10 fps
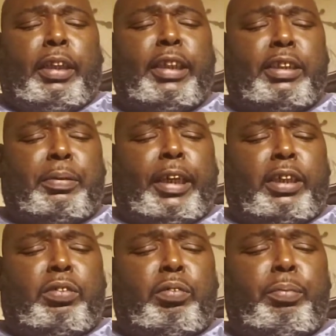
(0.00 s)
this
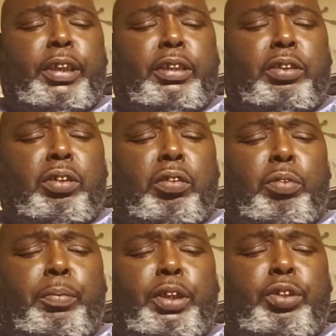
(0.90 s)
actual mix,
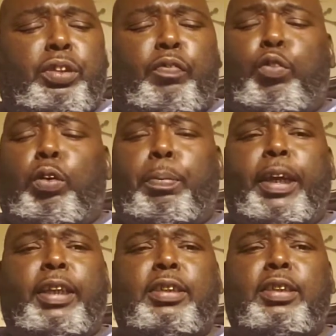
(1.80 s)
we'll be using 4
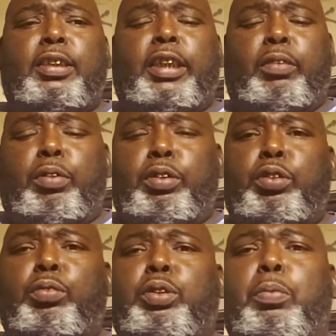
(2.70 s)
packages. They will
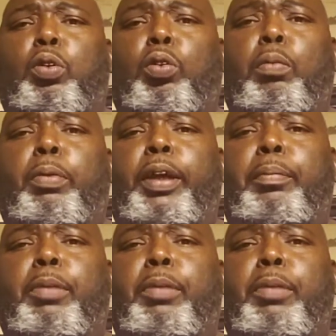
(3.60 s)
do some cornbread